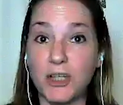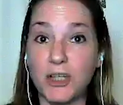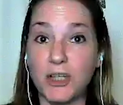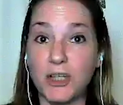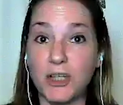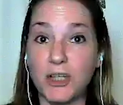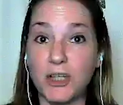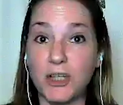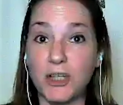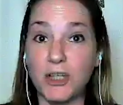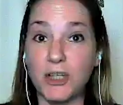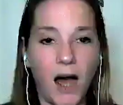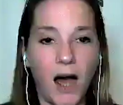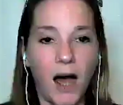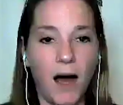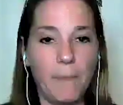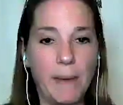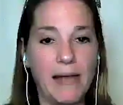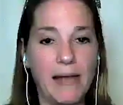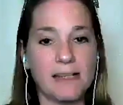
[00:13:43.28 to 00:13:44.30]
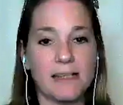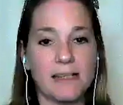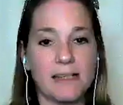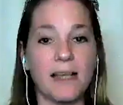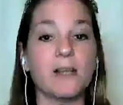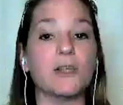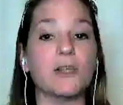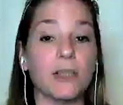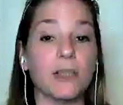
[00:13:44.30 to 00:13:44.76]
um, and essentially
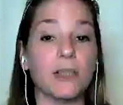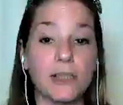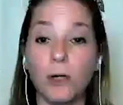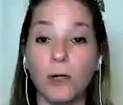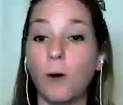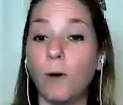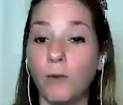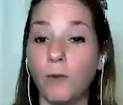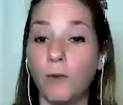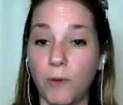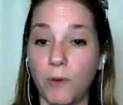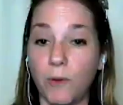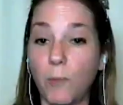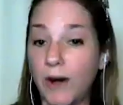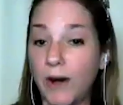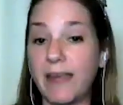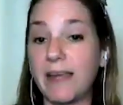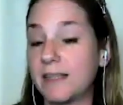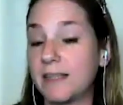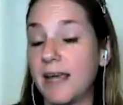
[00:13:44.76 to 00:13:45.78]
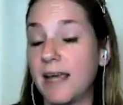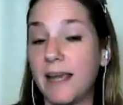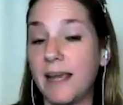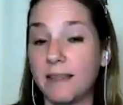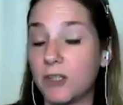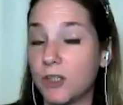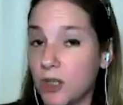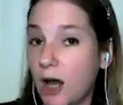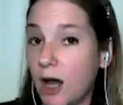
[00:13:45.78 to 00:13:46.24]
told them where they could take the
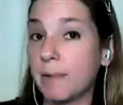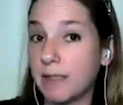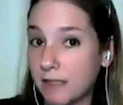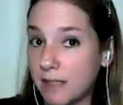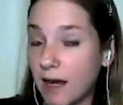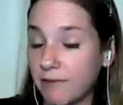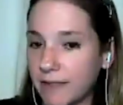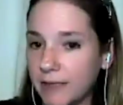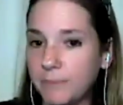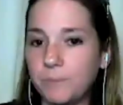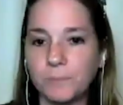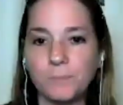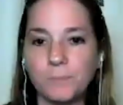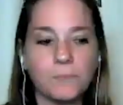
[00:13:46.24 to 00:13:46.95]
job and stuff it.